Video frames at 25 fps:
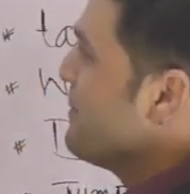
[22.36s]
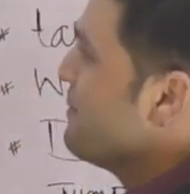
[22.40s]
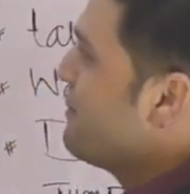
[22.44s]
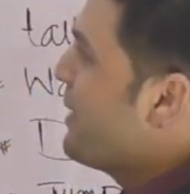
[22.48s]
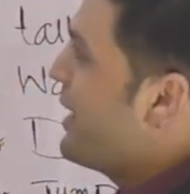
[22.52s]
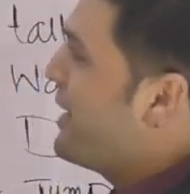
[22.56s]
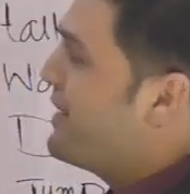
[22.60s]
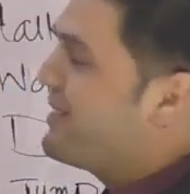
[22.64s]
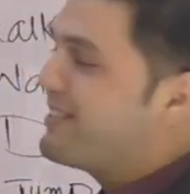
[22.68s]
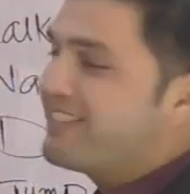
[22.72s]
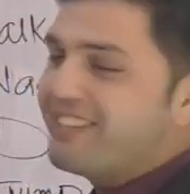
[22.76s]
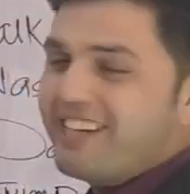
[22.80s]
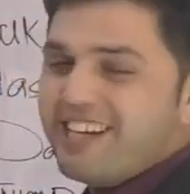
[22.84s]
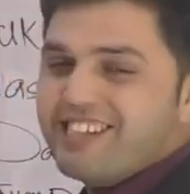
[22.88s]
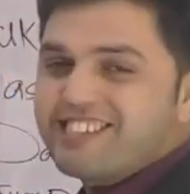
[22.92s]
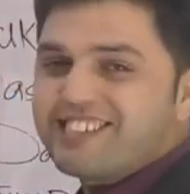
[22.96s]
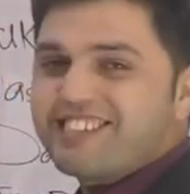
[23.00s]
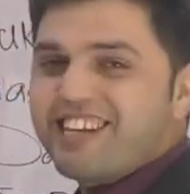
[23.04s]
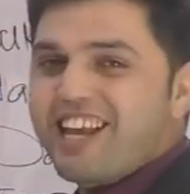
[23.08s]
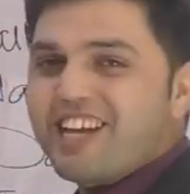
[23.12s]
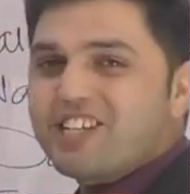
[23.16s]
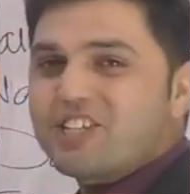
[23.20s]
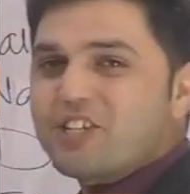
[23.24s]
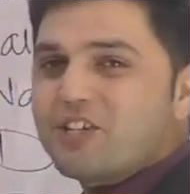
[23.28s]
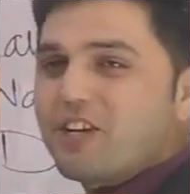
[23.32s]
My
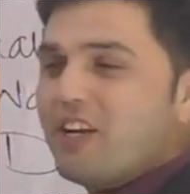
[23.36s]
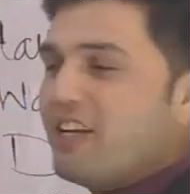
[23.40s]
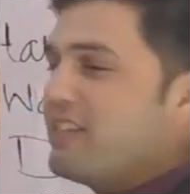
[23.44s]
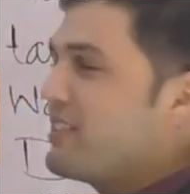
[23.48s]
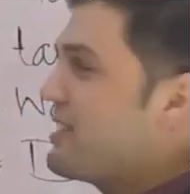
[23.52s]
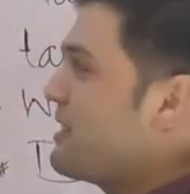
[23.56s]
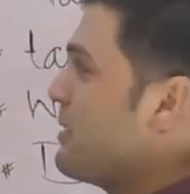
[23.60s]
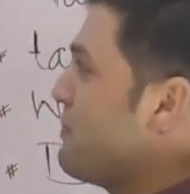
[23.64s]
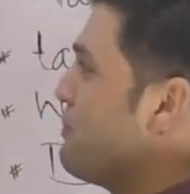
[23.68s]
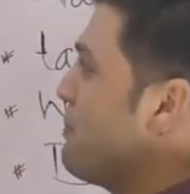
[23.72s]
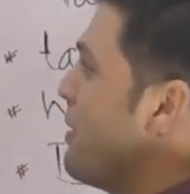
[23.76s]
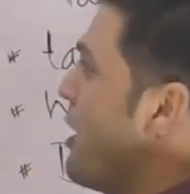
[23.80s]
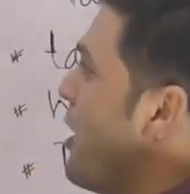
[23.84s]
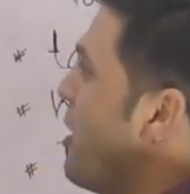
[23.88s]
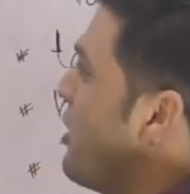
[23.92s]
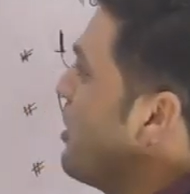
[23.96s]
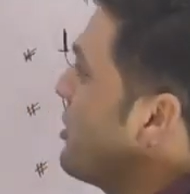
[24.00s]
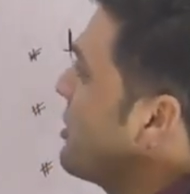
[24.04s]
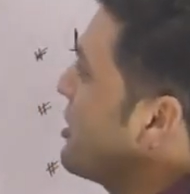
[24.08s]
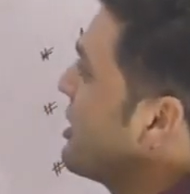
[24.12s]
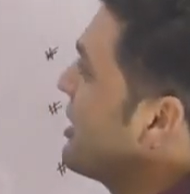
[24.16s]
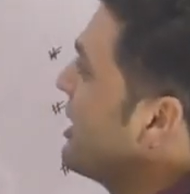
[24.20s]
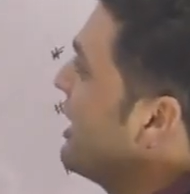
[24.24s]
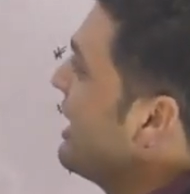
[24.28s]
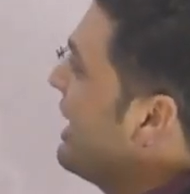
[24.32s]
today's lecture is
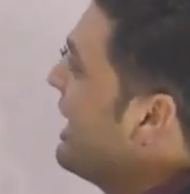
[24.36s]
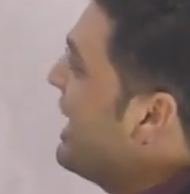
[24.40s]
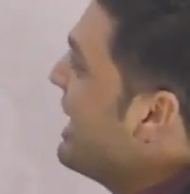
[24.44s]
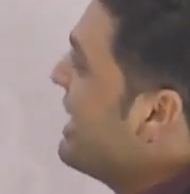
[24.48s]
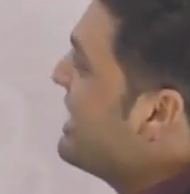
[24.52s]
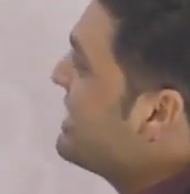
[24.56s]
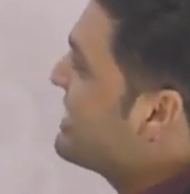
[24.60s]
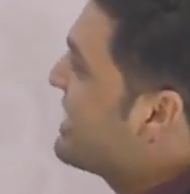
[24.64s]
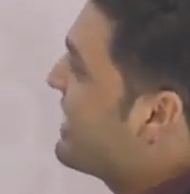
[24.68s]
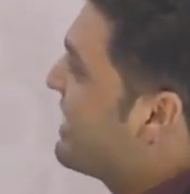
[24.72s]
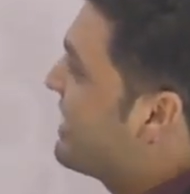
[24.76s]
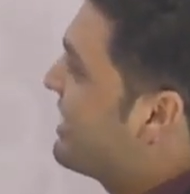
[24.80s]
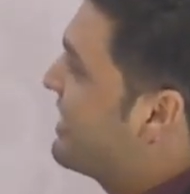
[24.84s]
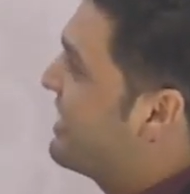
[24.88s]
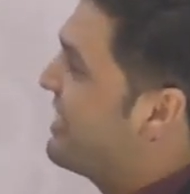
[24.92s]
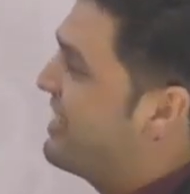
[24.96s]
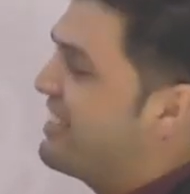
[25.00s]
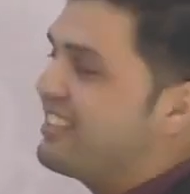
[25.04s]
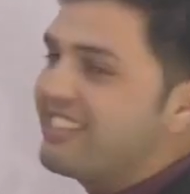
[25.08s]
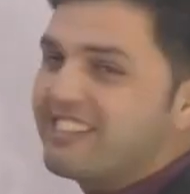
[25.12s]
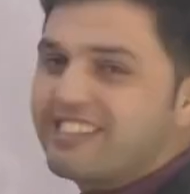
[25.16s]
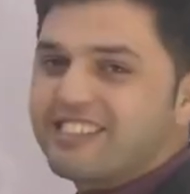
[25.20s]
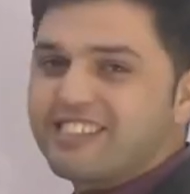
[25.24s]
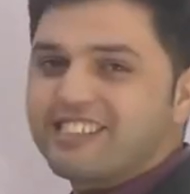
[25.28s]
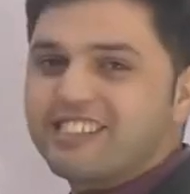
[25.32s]
about the
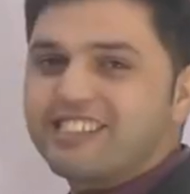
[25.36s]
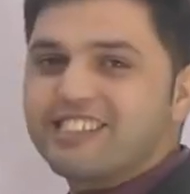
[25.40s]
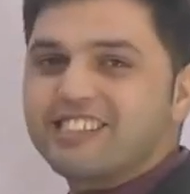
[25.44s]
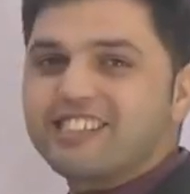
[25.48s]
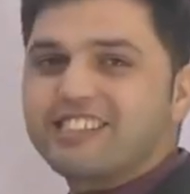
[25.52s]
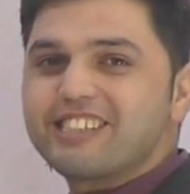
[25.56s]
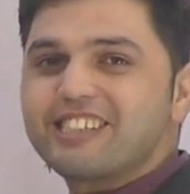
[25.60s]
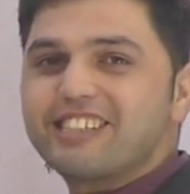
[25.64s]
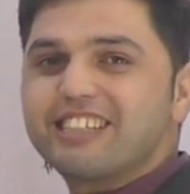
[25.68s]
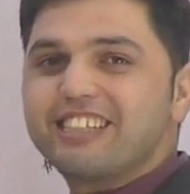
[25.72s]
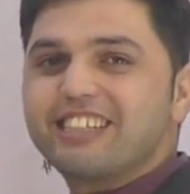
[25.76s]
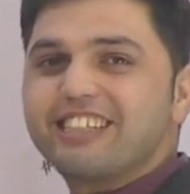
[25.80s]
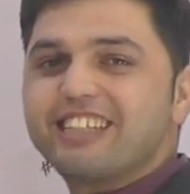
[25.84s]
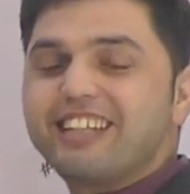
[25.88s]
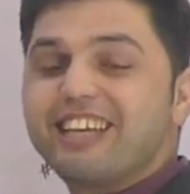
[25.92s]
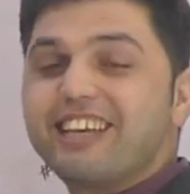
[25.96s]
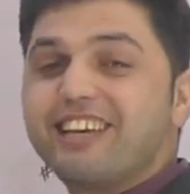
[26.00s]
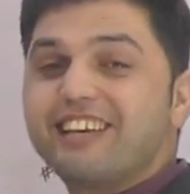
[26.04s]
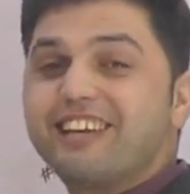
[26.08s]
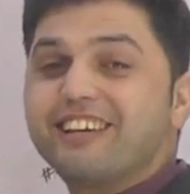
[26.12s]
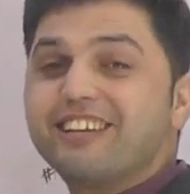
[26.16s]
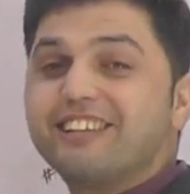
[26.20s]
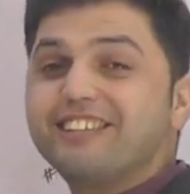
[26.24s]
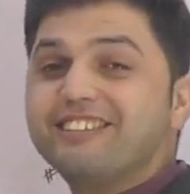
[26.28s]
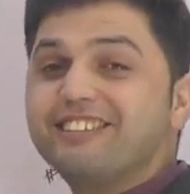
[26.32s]
letters
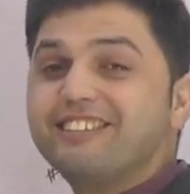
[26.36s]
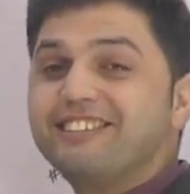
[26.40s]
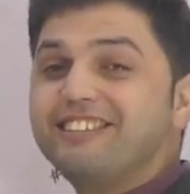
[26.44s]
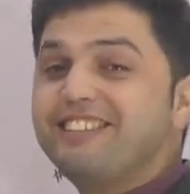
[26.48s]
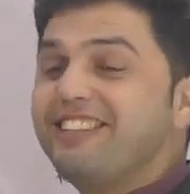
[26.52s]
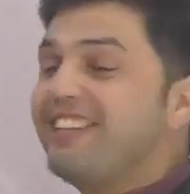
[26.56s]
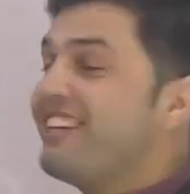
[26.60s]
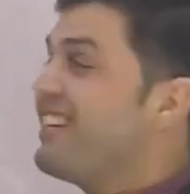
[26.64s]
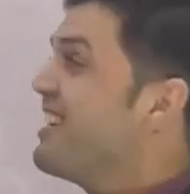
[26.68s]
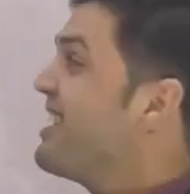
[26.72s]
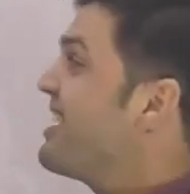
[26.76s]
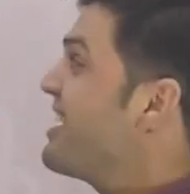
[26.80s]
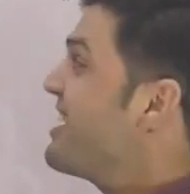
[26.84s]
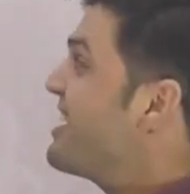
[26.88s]
L,